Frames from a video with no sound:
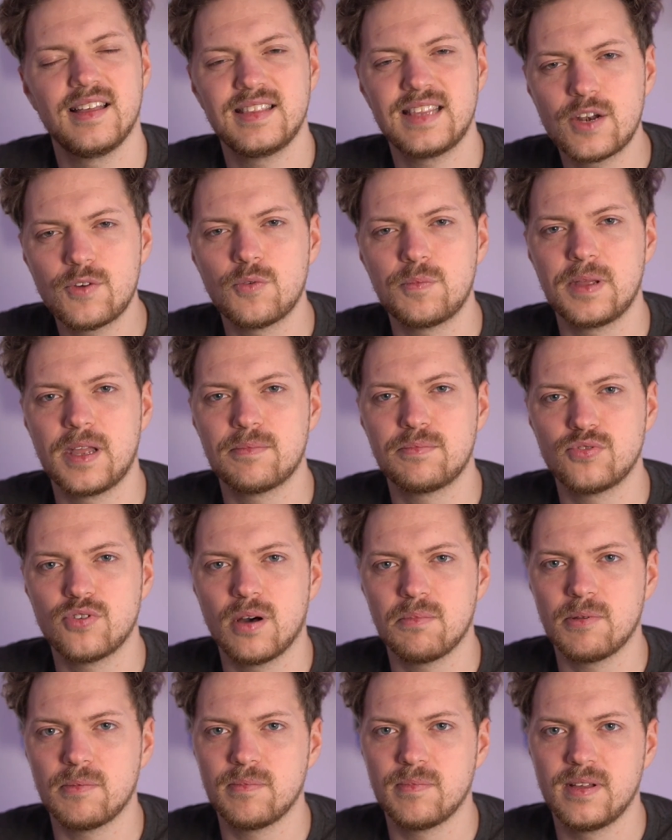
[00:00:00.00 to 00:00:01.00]
That would be a
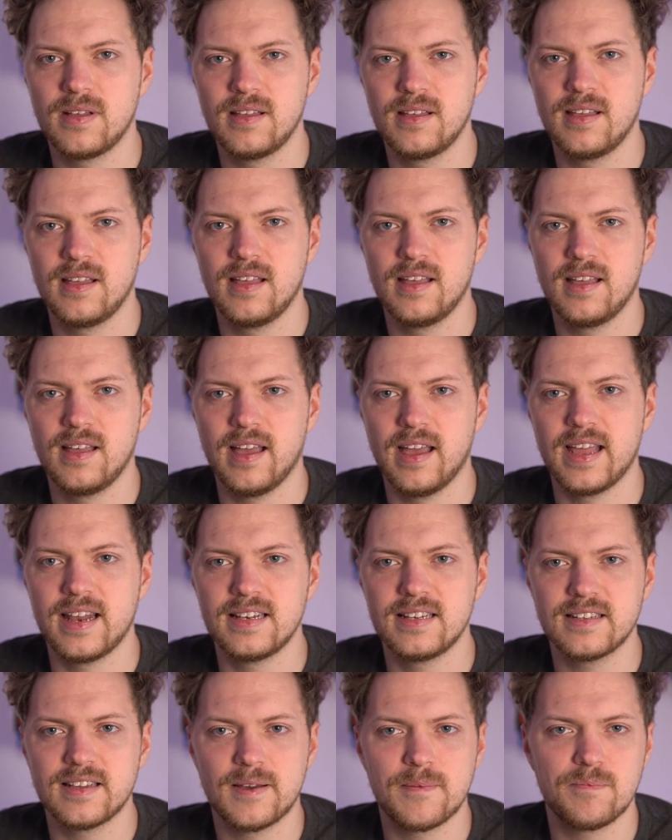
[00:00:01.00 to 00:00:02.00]
problem.
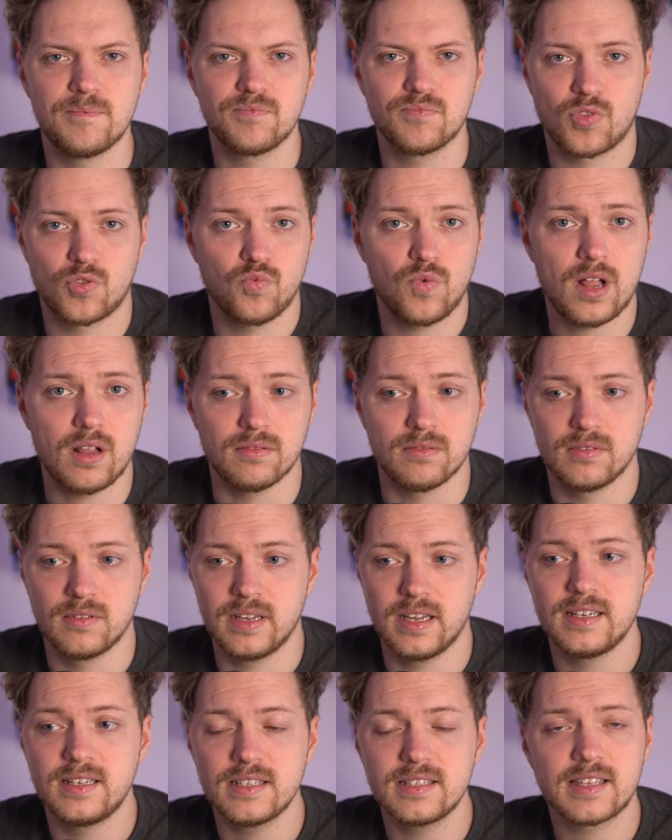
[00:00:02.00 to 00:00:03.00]
And um, well,
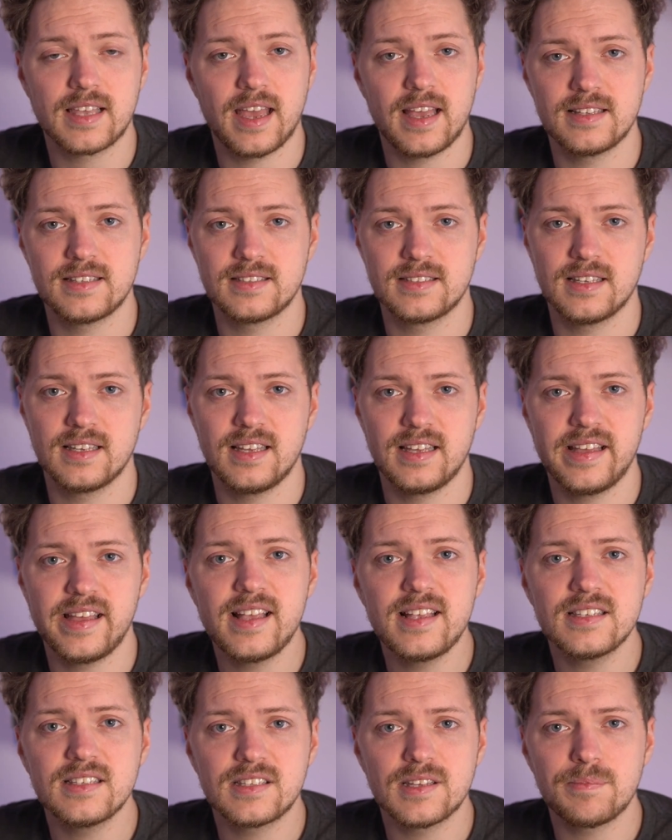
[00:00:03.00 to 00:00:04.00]
in this case,
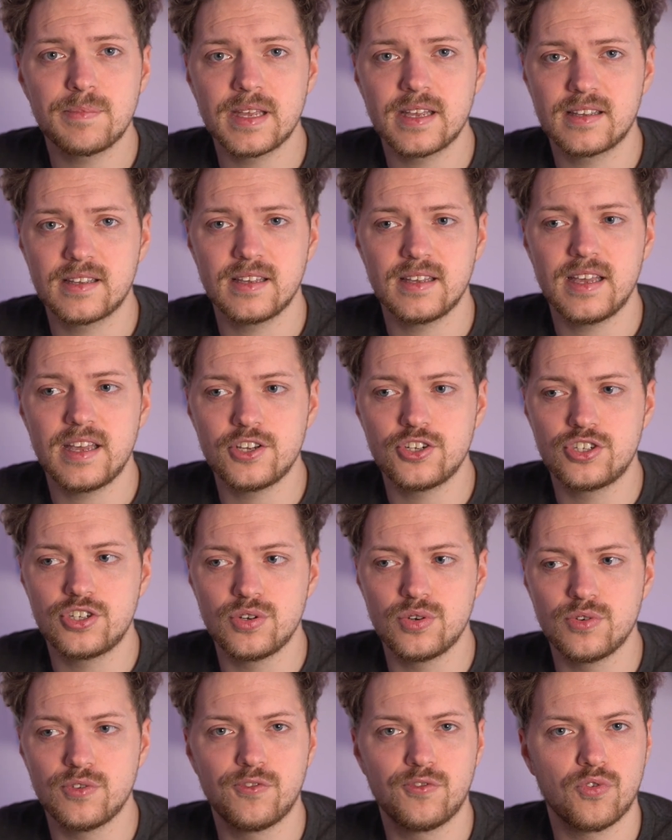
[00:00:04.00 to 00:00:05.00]
is it a big
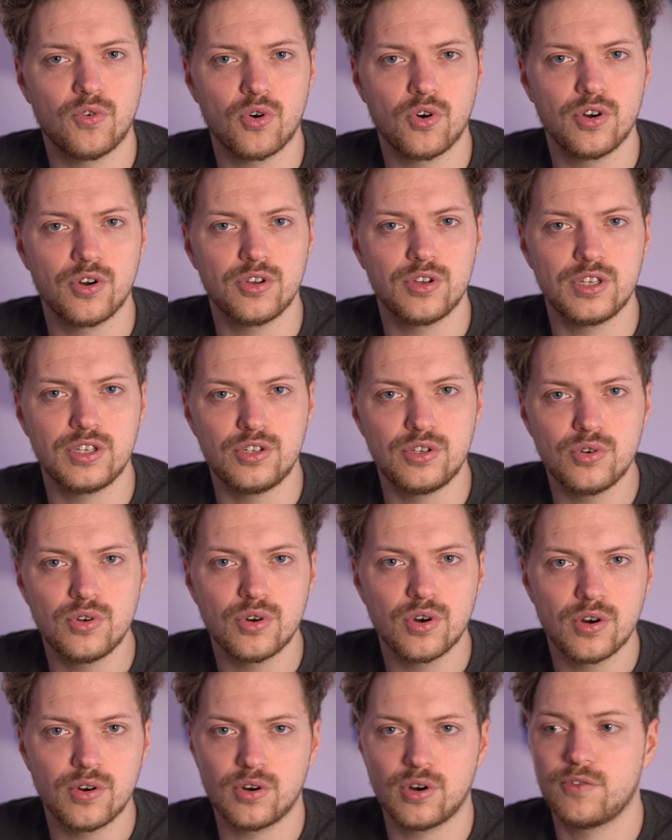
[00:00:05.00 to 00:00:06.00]
issue for
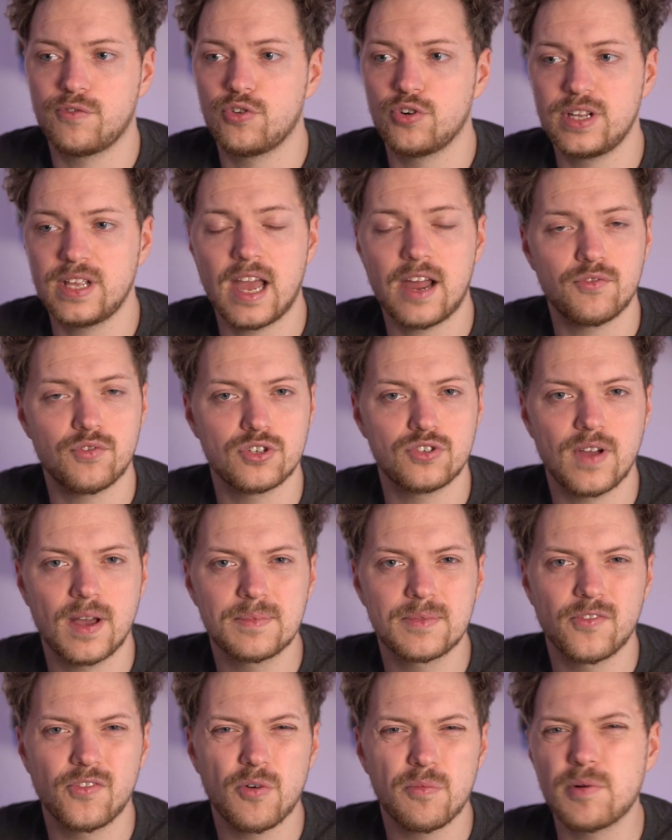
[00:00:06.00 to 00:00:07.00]
you or for the average web
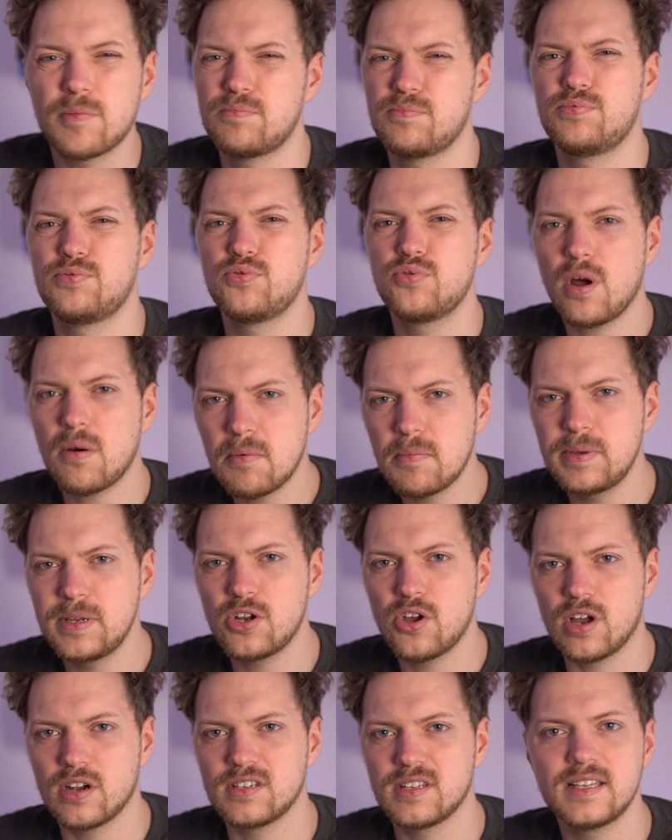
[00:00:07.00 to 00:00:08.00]
developer? Probably
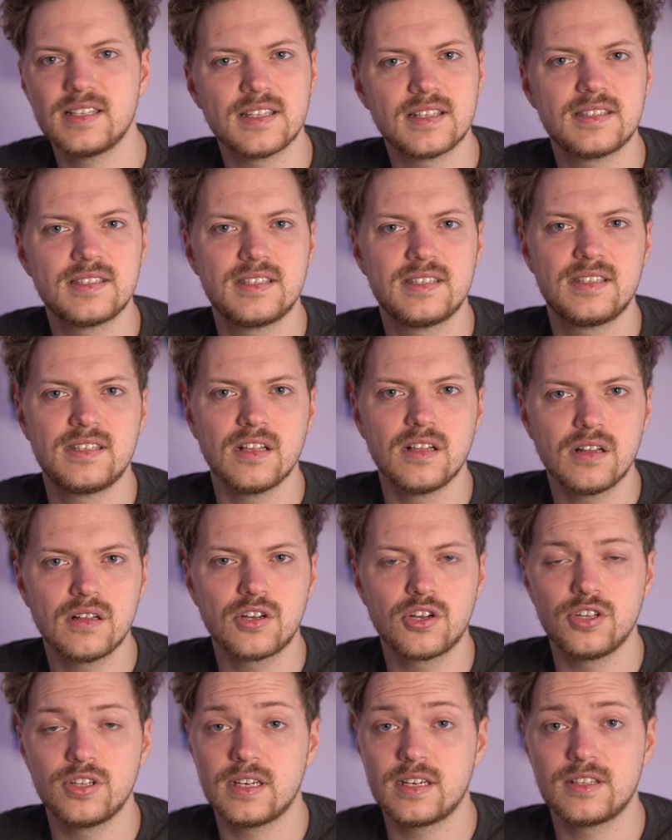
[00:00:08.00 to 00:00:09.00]
not. Is it still
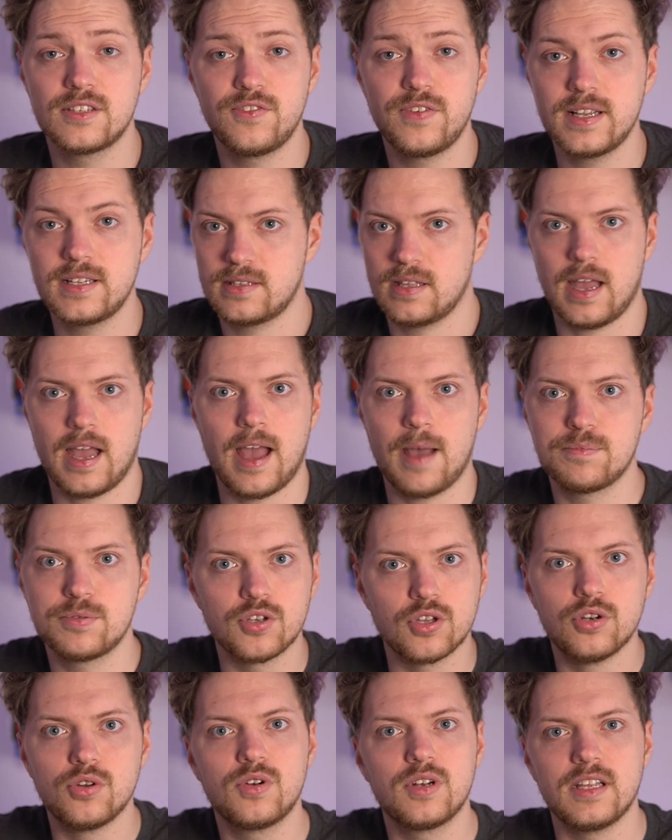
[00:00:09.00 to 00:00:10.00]
good that it's fixed?
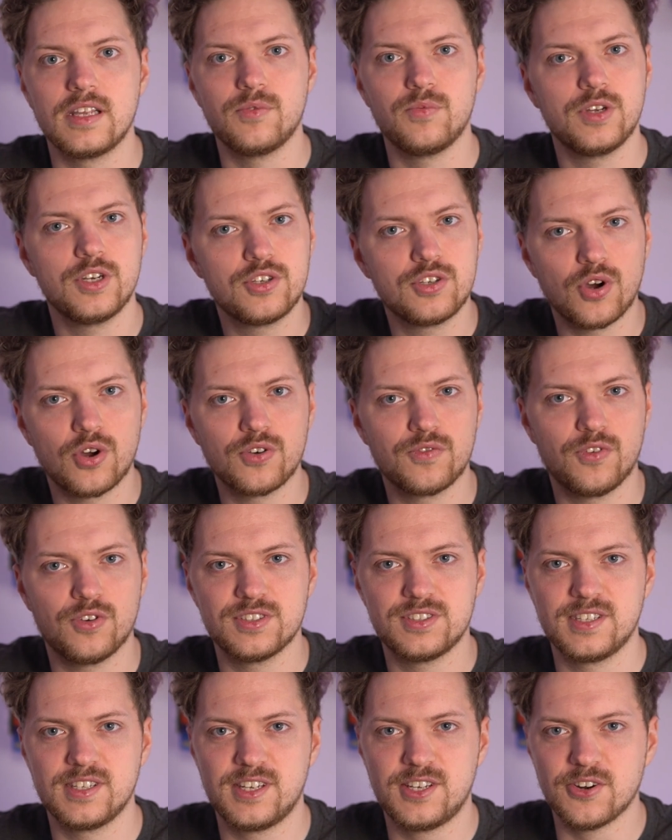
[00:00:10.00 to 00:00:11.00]
Absolutely. We don't
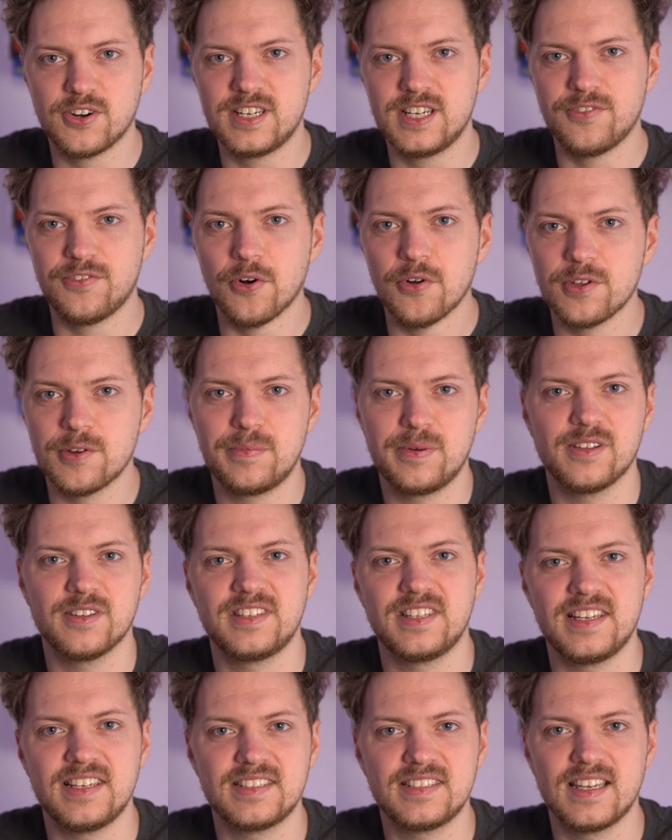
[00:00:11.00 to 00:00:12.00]
want security
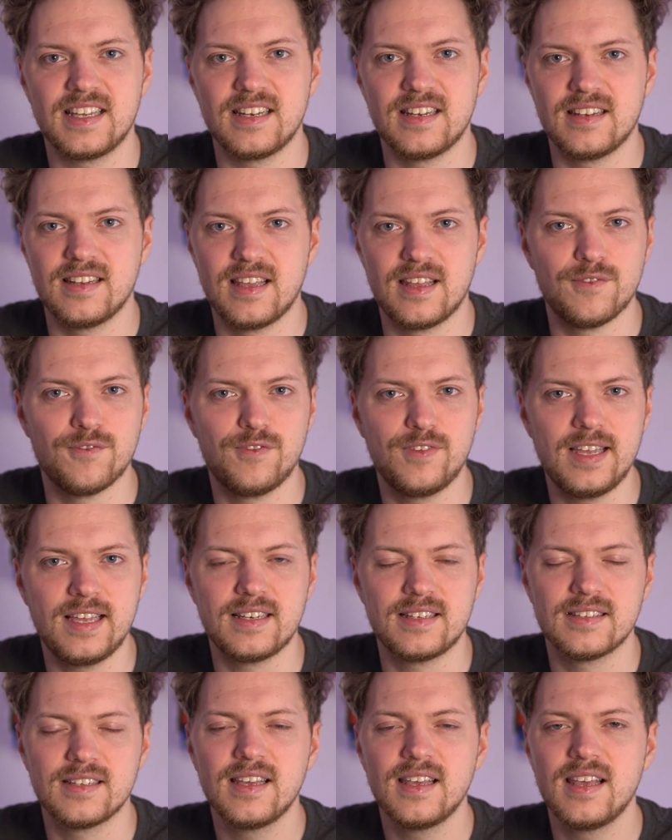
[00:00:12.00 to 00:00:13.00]
vulnerabilities in, in
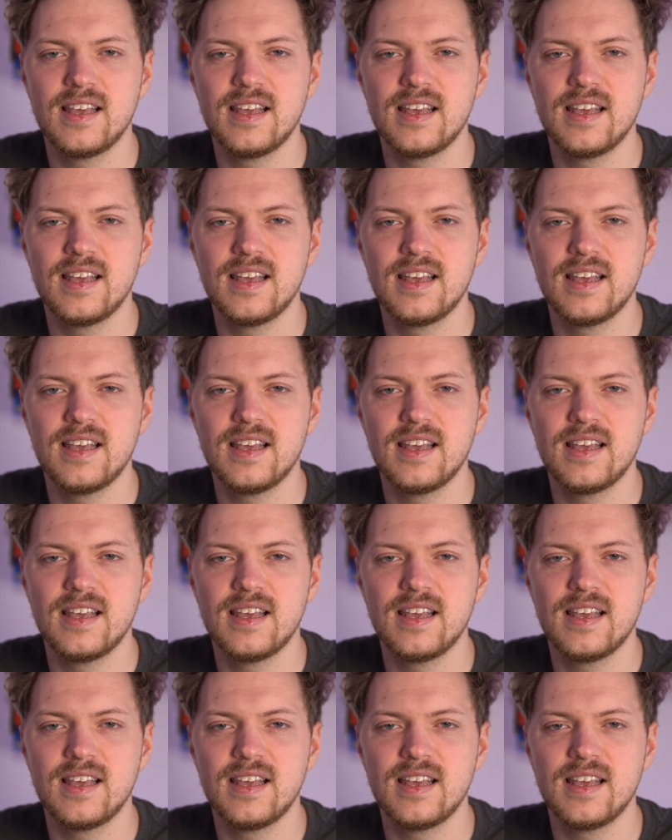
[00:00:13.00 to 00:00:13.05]
Vite.